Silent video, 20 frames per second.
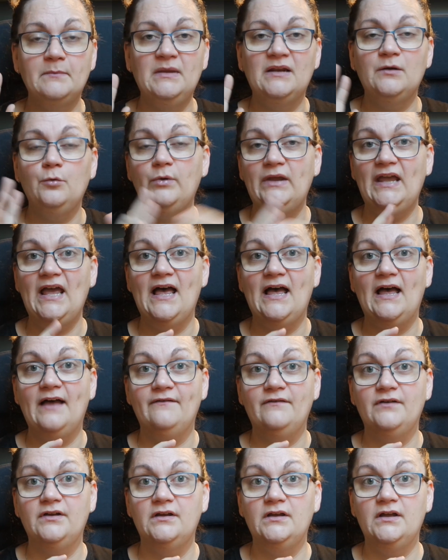I mean, we
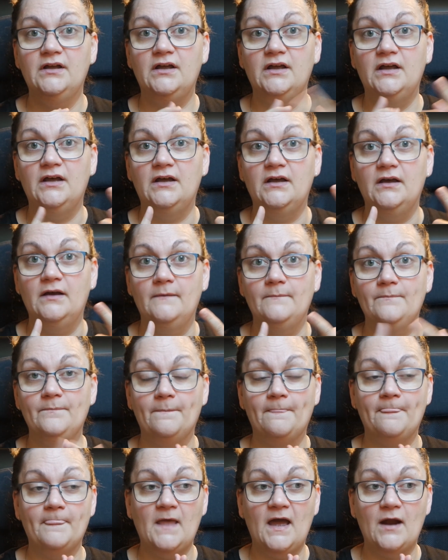have
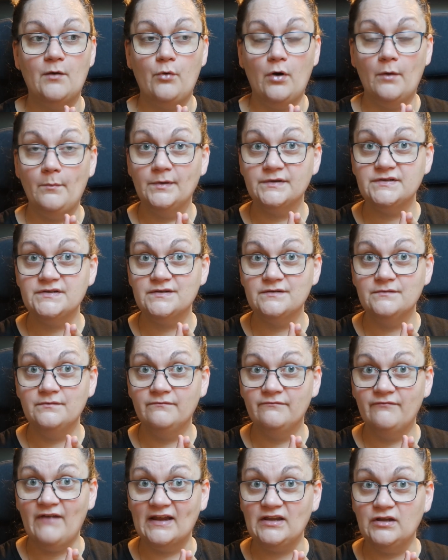a robot
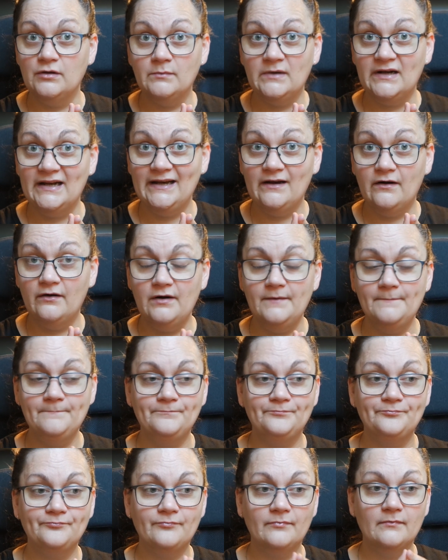vacuum cleaner
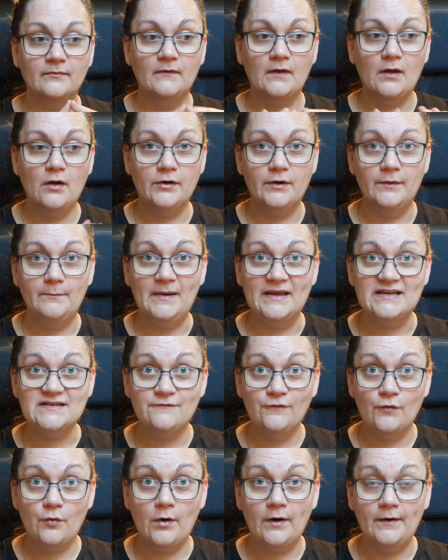on the
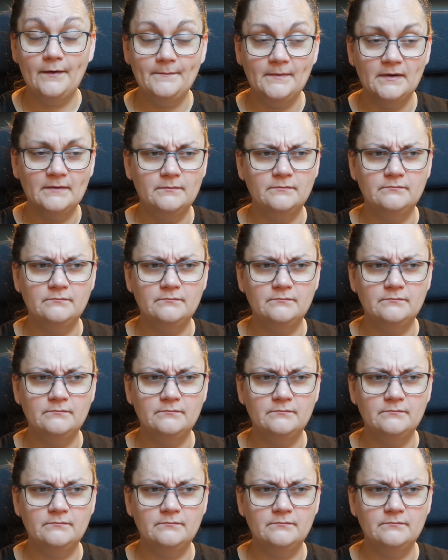base floor.